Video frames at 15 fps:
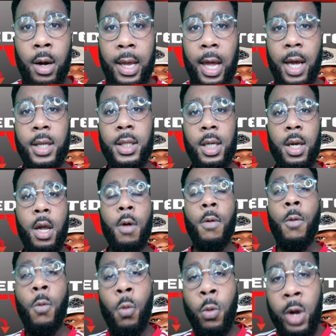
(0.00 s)
guys.
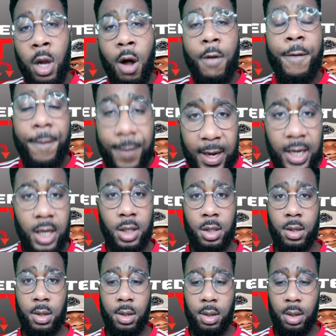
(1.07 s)
We are finished.